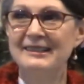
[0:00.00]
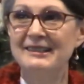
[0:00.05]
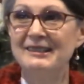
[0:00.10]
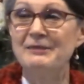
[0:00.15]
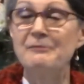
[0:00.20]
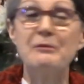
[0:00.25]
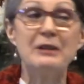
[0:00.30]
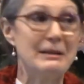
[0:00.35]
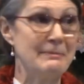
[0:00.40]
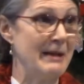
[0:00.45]

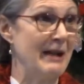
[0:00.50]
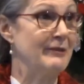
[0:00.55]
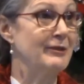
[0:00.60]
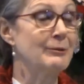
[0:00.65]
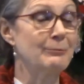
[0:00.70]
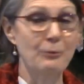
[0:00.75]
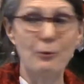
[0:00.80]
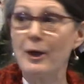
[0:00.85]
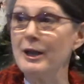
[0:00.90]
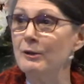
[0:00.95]
What about the
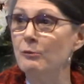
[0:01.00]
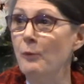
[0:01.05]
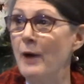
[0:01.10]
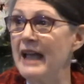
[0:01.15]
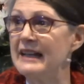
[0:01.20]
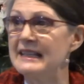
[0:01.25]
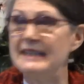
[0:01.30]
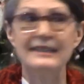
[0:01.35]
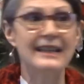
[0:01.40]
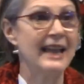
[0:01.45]
royal
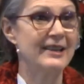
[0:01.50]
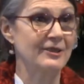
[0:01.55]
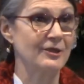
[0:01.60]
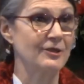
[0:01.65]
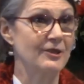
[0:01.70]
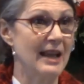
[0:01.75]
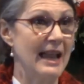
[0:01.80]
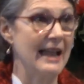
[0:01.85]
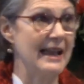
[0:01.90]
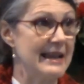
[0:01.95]
wedding
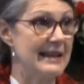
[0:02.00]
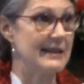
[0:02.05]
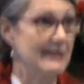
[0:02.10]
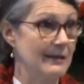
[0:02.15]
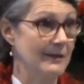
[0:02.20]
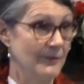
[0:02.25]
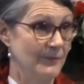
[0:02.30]
yesterday?